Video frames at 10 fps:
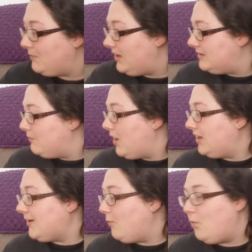is
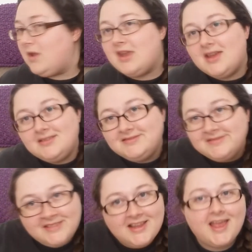my winner
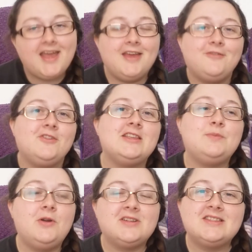for this
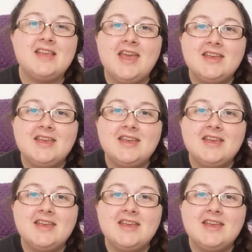box.